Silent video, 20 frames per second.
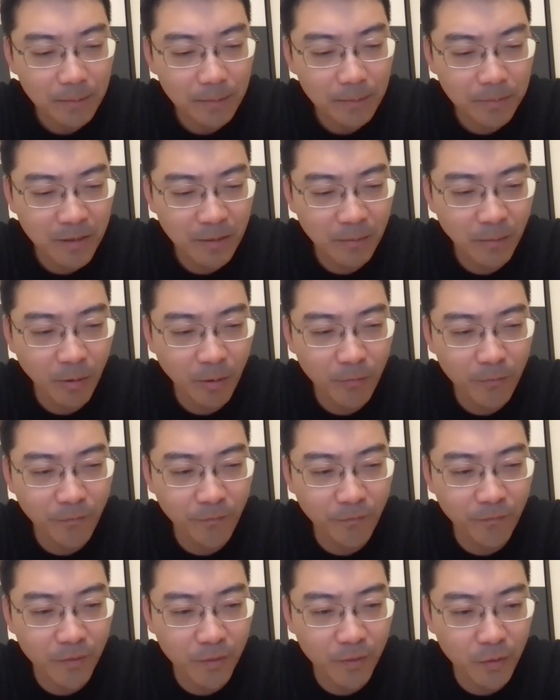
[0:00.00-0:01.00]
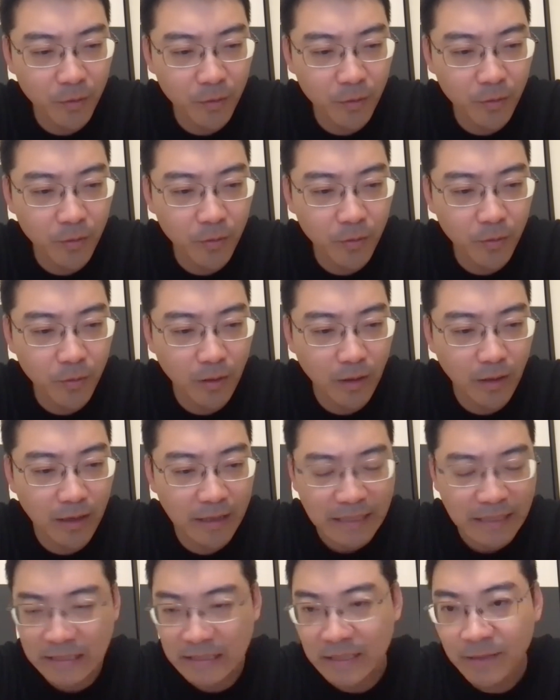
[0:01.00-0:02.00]
people feel
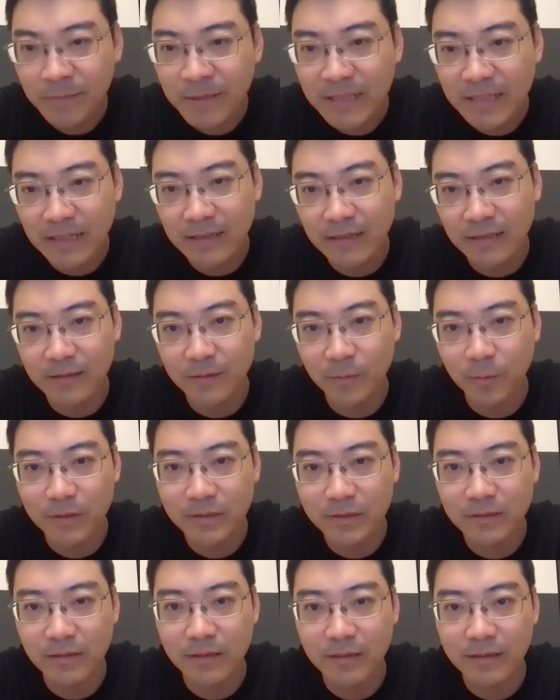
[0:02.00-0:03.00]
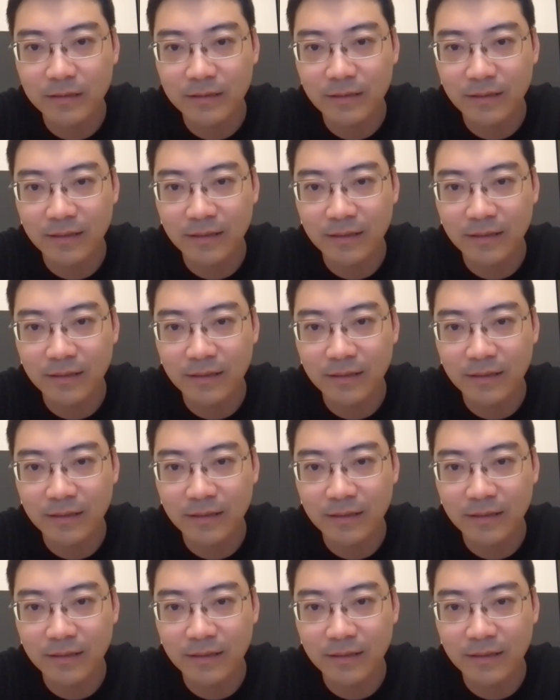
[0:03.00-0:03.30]
intimidated with these